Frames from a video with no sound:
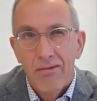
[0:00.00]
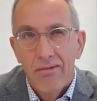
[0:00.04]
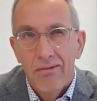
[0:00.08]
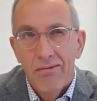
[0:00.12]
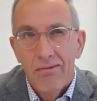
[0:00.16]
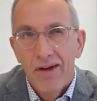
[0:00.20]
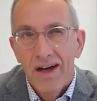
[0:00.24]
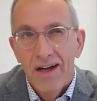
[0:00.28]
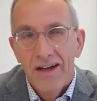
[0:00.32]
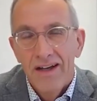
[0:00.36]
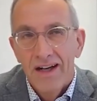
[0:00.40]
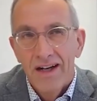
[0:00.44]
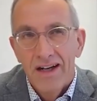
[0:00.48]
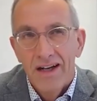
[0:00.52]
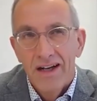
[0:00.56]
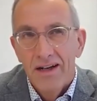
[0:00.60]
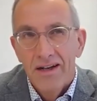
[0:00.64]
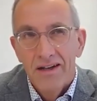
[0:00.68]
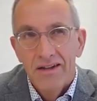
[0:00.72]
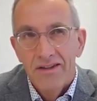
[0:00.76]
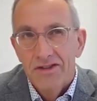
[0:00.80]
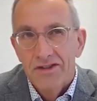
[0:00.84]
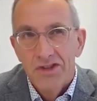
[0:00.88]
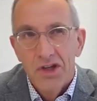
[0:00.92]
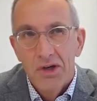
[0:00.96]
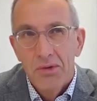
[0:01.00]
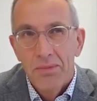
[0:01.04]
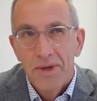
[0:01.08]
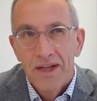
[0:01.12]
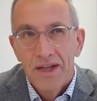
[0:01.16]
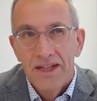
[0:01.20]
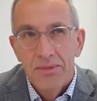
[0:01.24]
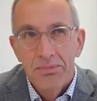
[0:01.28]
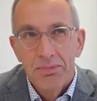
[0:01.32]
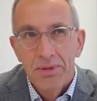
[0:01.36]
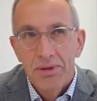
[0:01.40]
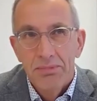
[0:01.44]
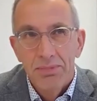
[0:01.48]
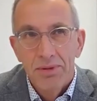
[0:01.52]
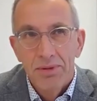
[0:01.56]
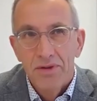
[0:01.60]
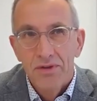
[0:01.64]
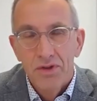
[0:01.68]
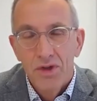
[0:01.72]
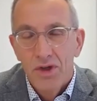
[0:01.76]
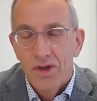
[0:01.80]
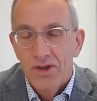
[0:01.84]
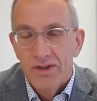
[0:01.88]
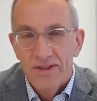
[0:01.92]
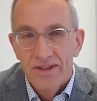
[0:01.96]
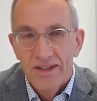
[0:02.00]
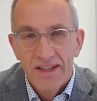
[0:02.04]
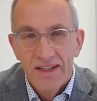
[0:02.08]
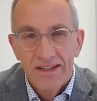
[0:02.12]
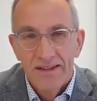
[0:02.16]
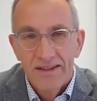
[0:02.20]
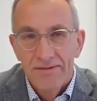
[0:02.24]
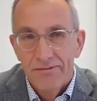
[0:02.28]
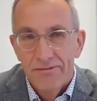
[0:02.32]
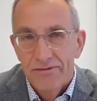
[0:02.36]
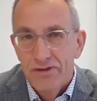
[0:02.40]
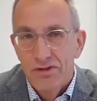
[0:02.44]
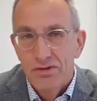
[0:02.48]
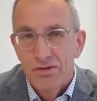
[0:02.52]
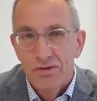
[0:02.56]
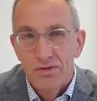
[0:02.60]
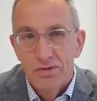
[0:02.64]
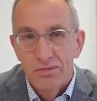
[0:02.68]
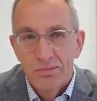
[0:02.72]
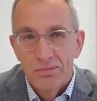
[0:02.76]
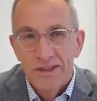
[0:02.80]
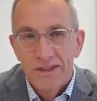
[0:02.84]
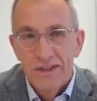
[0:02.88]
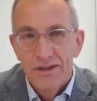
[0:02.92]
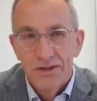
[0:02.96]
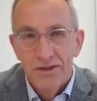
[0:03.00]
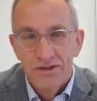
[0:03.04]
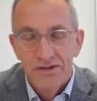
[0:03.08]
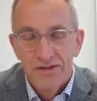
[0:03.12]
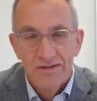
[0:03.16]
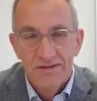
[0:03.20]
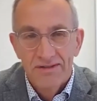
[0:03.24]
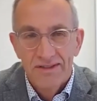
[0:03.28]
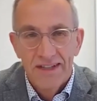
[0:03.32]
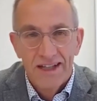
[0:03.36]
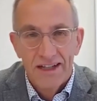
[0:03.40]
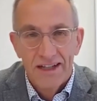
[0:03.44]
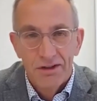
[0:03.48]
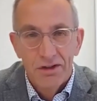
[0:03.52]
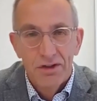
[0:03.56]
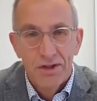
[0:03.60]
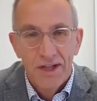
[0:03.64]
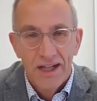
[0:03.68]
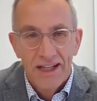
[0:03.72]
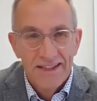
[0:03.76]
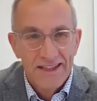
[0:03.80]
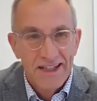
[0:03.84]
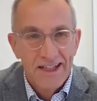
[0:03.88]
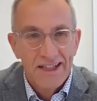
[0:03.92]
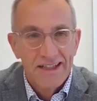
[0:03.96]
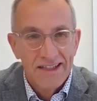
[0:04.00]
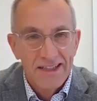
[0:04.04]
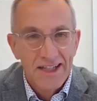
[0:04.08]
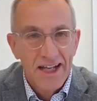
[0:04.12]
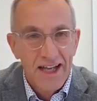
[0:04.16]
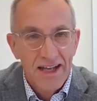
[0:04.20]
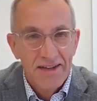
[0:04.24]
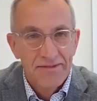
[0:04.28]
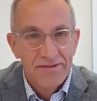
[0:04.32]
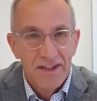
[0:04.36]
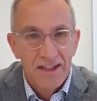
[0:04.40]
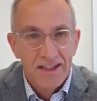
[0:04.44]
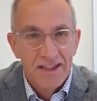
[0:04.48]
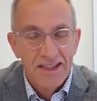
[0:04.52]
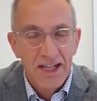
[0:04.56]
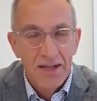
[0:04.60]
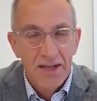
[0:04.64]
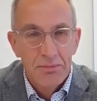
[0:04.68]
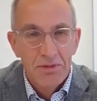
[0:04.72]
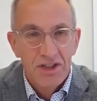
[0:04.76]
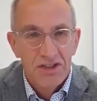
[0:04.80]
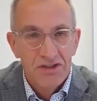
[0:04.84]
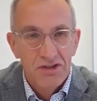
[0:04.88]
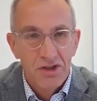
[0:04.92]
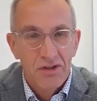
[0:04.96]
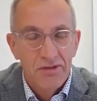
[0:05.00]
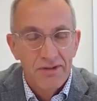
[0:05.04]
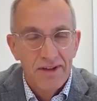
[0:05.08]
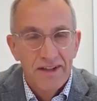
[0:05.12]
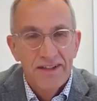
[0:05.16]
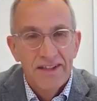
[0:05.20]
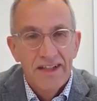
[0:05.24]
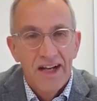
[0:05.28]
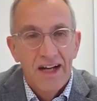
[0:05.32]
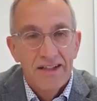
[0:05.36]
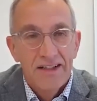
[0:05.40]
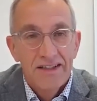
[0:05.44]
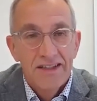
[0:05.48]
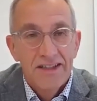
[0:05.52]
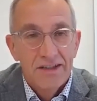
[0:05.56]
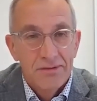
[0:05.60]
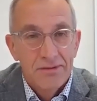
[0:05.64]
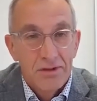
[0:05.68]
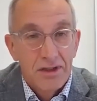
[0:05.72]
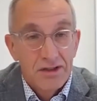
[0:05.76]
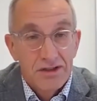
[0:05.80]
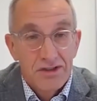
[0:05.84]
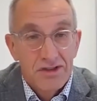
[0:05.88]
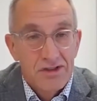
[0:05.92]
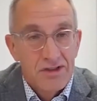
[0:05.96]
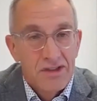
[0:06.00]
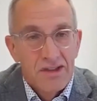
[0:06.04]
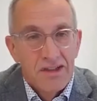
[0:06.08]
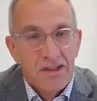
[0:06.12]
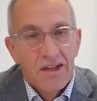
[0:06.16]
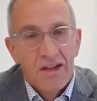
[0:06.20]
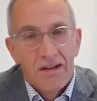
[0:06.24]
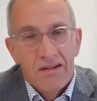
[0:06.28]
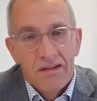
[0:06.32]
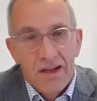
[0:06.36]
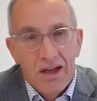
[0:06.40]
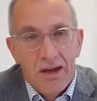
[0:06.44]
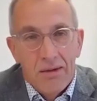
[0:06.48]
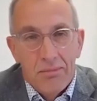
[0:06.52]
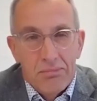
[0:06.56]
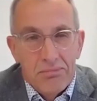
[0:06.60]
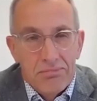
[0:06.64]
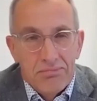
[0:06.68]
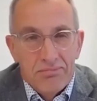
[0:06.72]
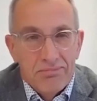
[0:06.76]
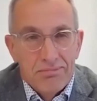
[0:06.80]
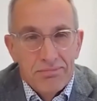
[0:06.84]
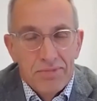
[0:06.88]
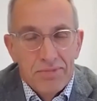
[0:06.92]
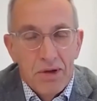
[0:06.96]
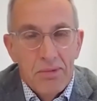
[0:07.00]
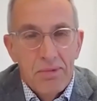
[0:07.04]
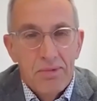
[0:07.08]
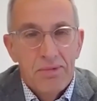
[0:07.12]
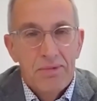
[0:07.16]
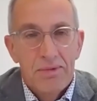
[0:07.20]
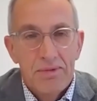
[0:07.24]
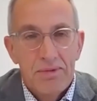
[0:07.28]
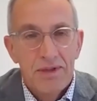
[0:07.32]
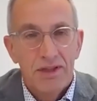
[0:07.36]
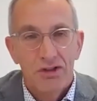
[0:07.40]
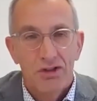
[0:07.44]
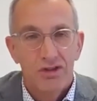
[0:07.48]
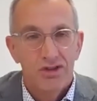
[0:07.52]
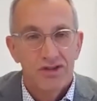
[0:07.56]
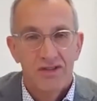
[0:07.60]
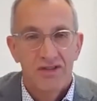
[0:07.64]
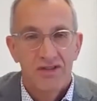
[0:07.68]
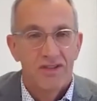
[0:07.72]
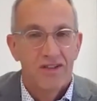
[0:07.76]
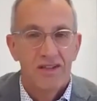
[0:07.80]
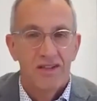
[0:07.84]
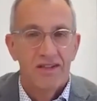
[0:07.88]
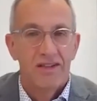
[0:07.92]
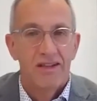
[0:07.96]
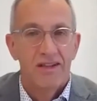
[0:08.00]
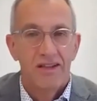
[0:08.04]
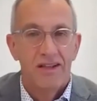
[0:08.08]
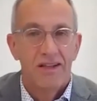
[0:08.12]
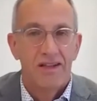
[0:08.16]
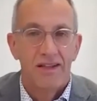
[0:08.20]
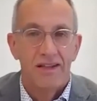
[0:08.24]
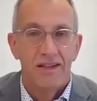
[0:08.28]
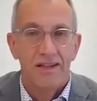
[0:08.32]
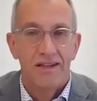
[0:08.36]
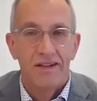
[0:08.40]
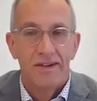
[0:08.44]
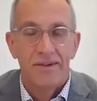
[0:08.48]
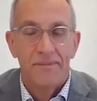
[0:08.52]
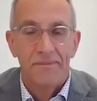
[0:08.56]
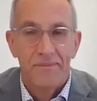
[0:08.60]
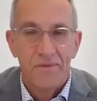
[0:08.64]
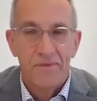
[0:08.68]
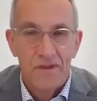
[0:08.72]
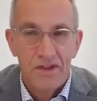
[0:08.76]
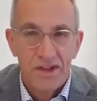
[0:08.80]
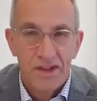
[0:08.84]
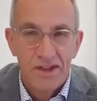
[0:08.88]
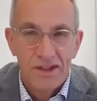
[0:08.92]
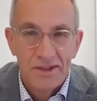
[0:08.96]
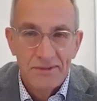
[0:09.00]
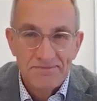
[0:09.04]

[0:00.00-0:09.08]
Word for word: why are so many people not in view because they all their, have their cameras off and the idea was yeah, probably because the, uh, the